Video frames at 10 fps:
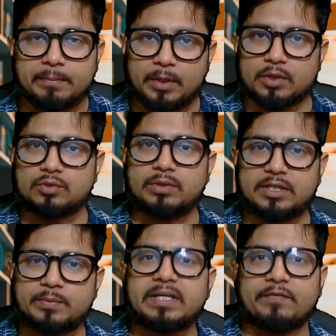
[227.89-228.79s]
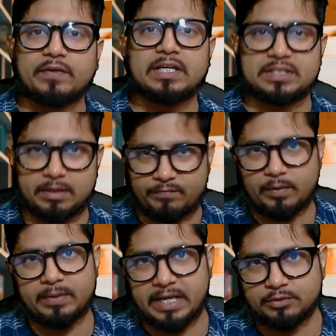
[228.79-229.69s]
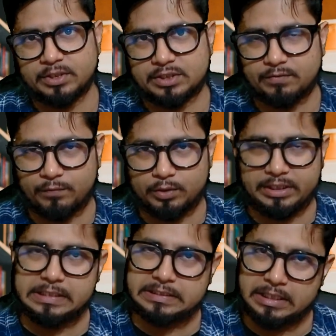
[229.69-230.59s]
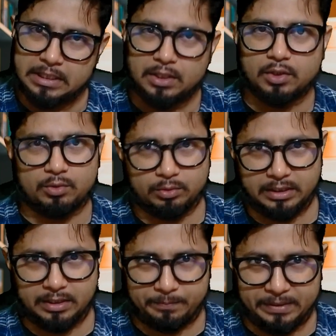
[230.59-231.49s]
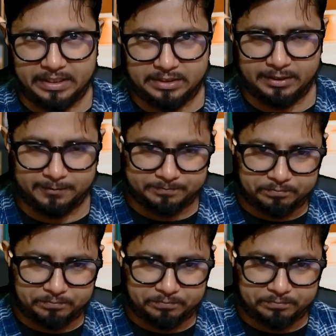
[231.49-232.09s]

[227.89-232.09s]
because students will definitely jump from graduation four years to the phd